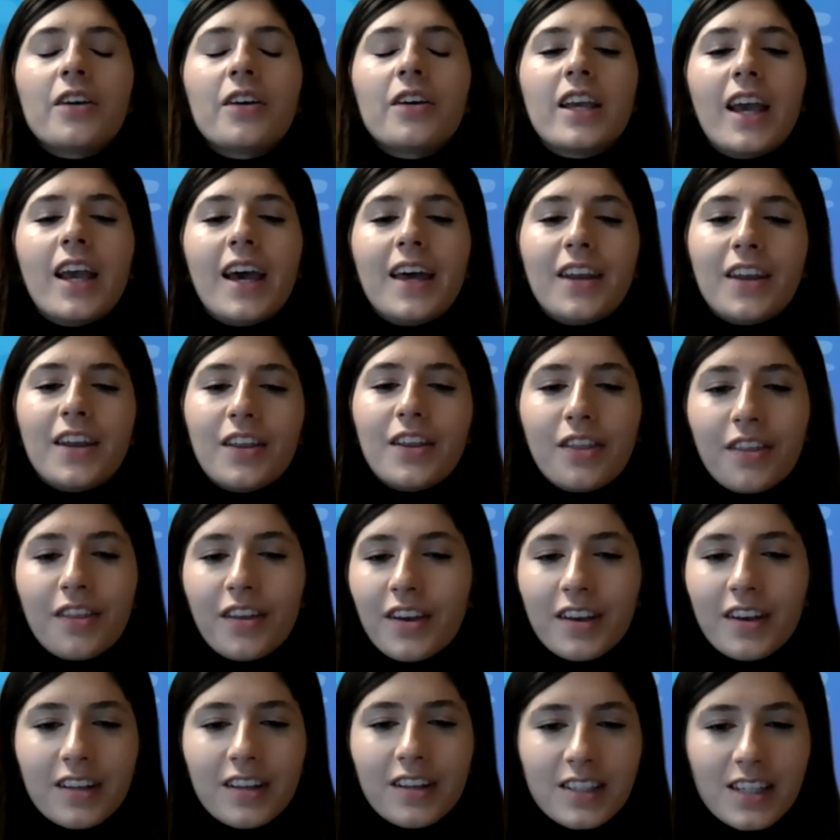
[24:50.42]
Kenneth,
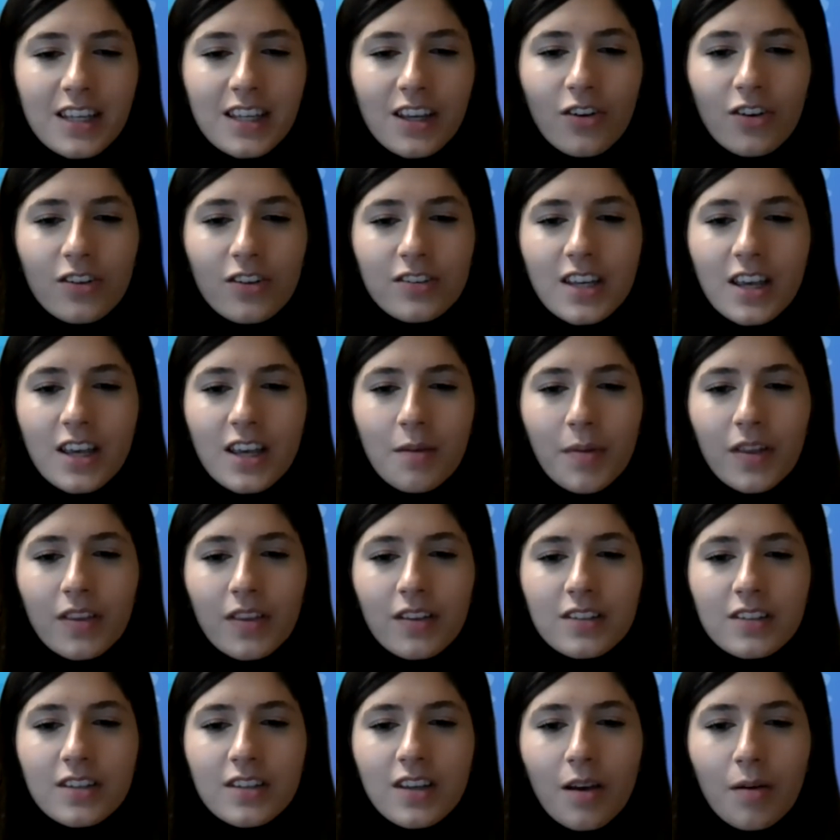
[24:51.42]
I can see you asking about
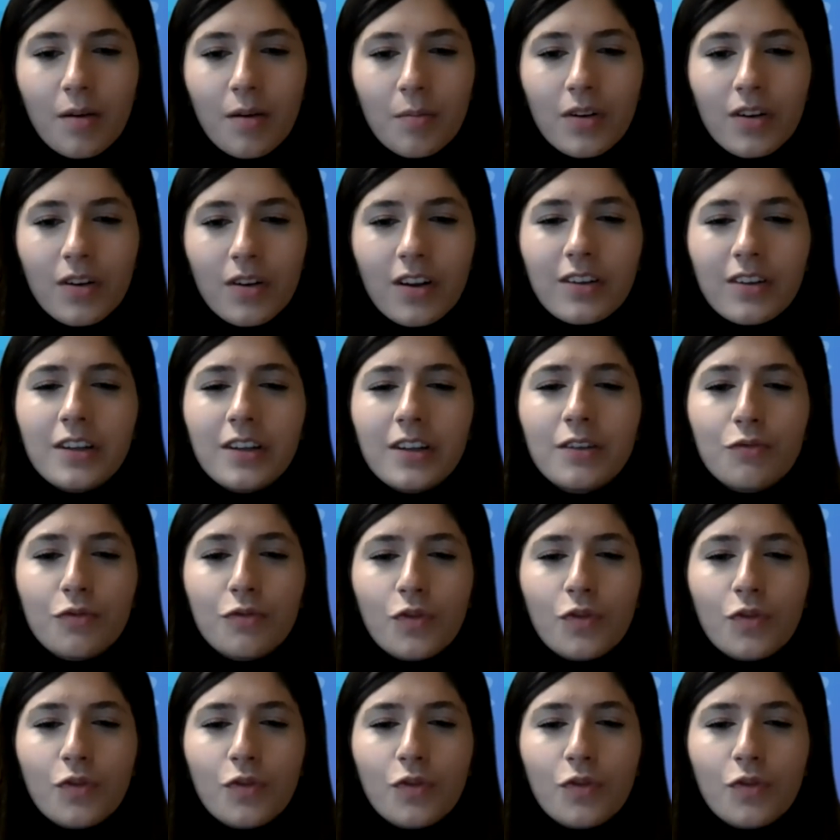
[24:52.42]
the timeline